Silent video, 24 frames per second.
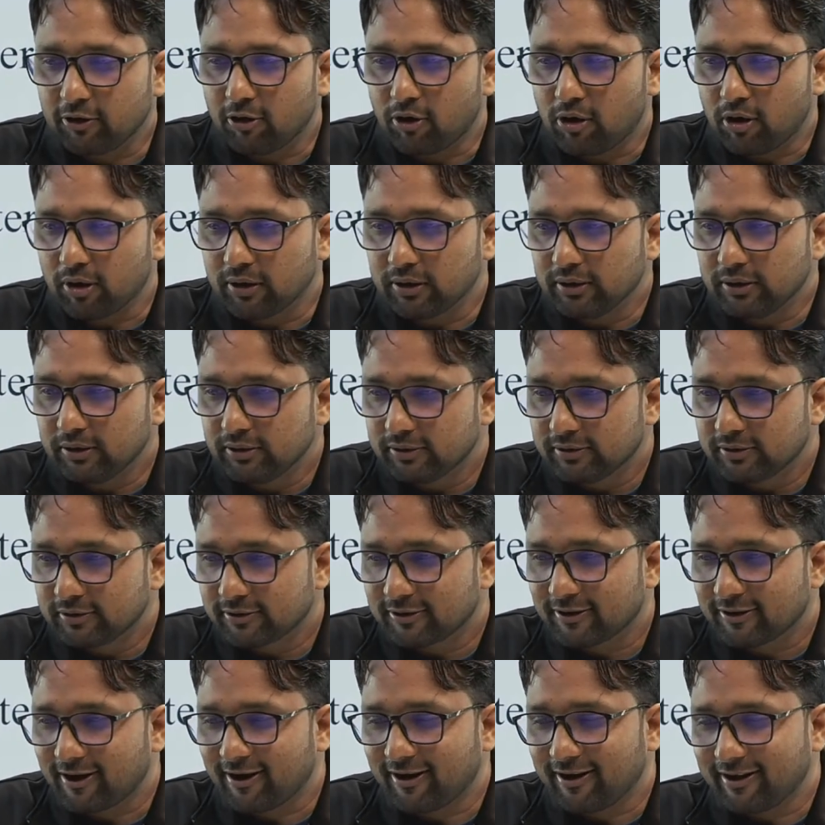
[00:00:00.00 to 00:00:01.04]
on,
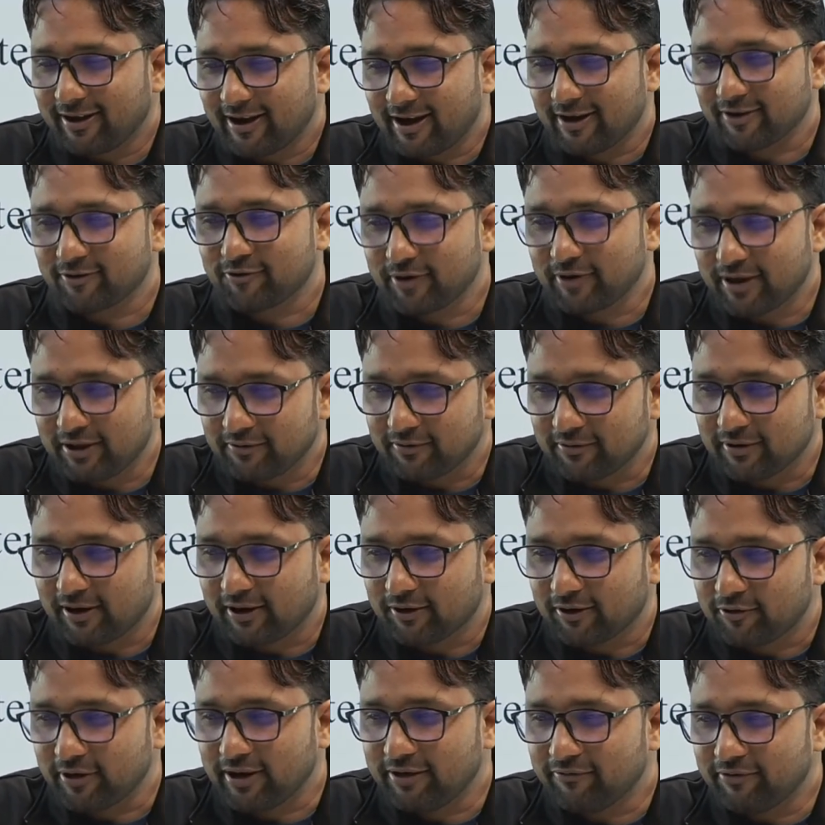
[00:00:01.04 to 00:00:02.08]

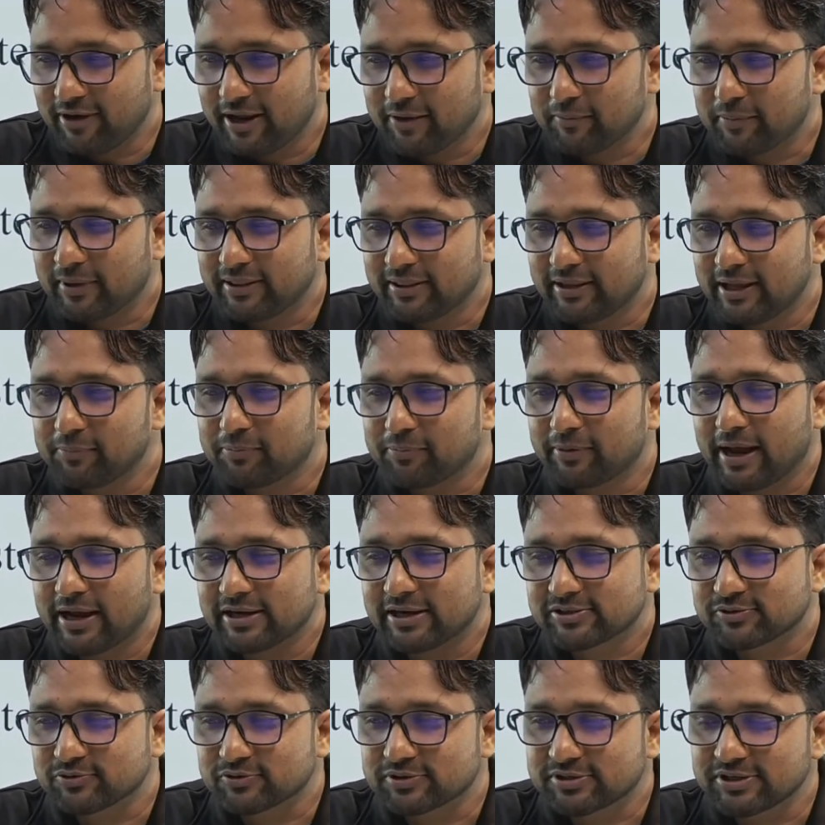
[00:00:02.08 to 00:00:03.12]
good evening, Mandeep.
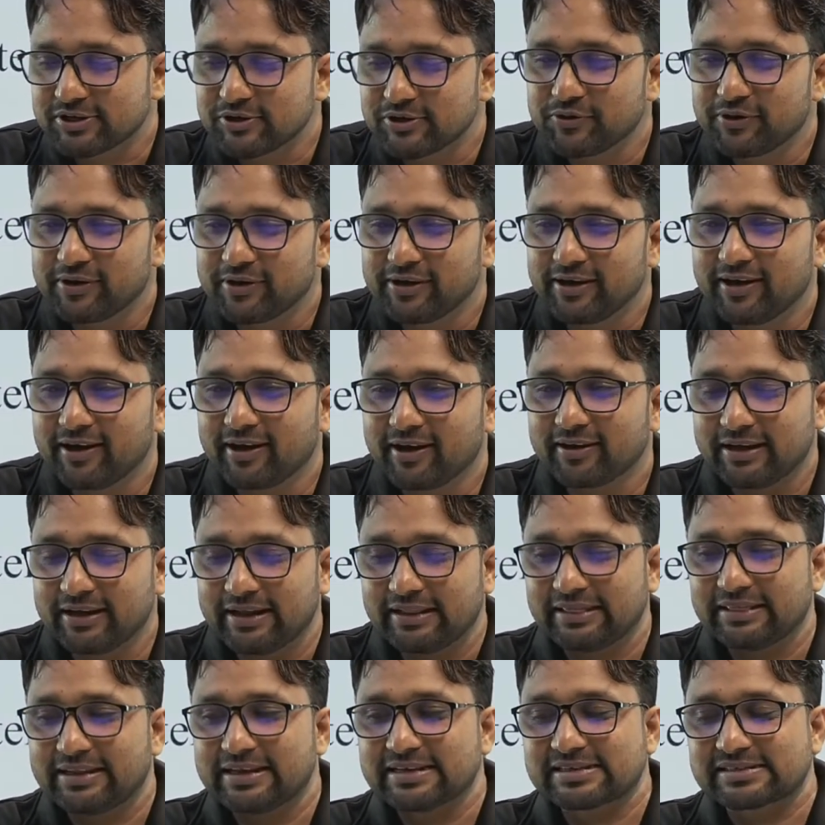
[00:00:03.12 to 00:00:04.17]
Nice to see you here
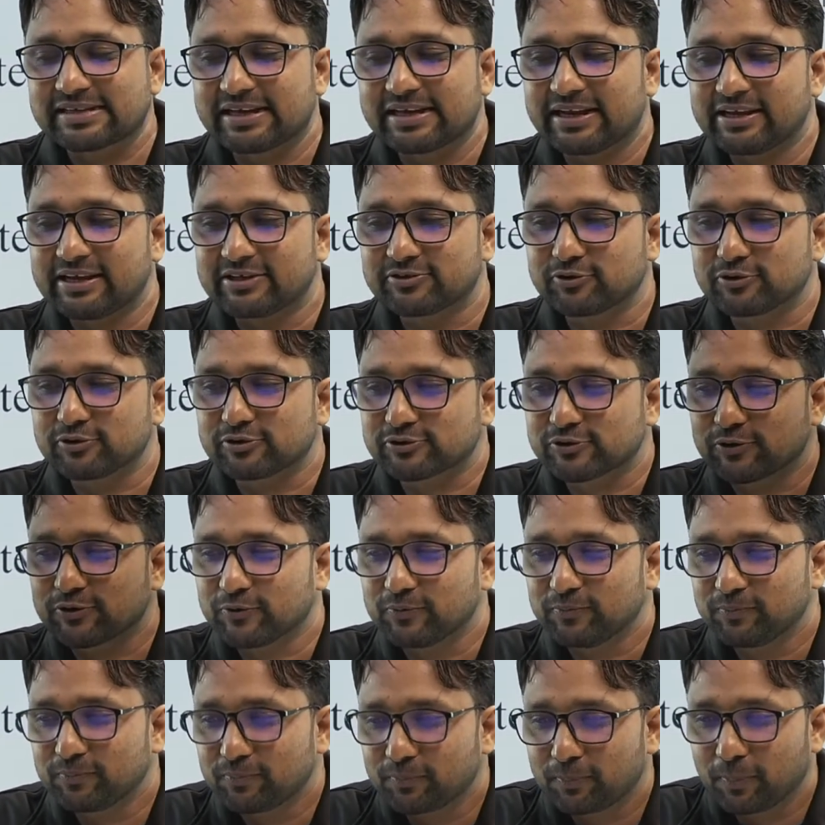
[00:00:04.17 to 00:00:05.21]
in this series
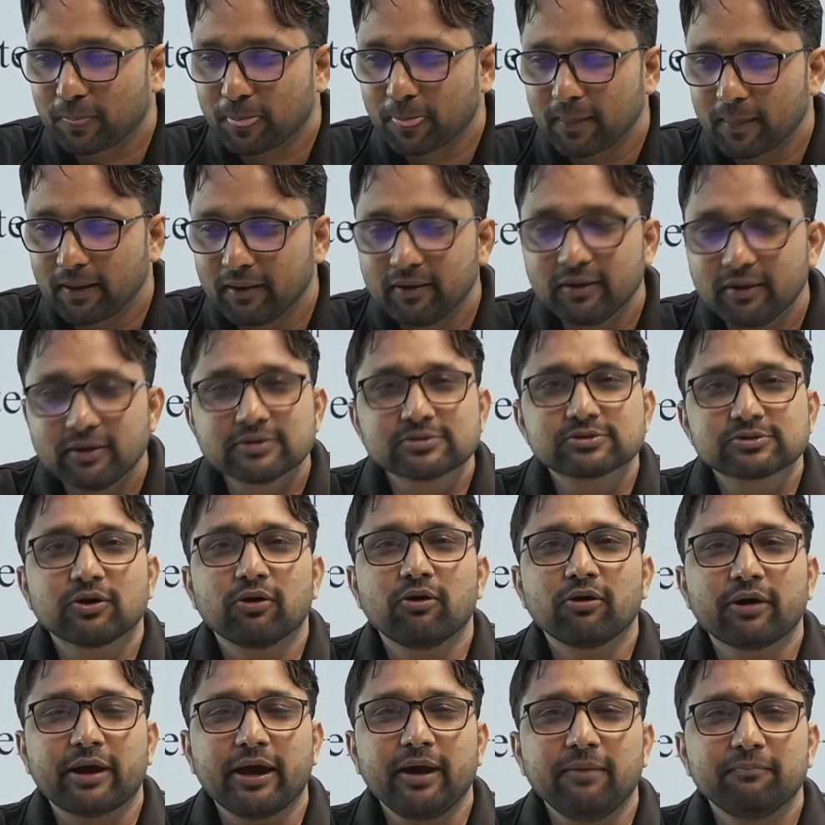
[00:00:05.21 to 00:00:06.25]
also. So,
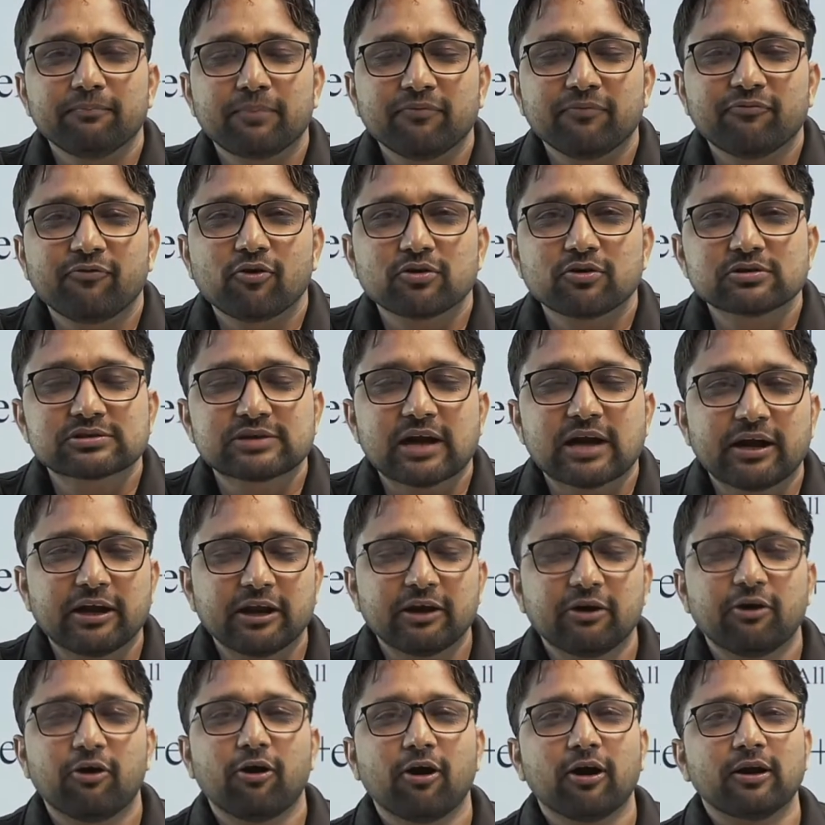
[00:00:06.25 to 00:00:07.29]
okay, before
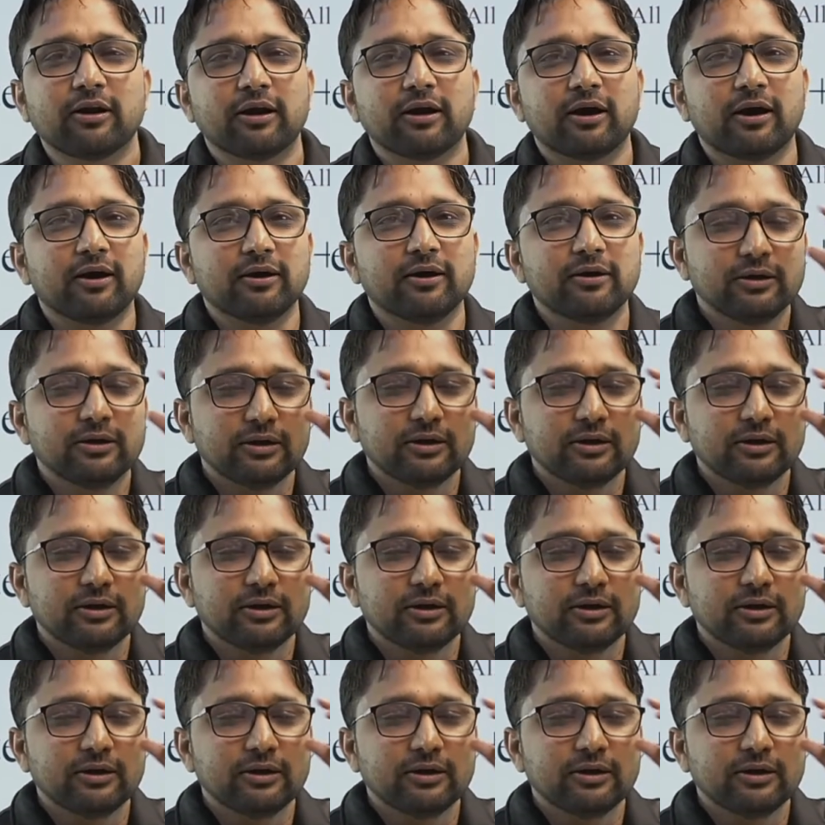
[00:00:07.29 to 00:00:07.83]
starting on,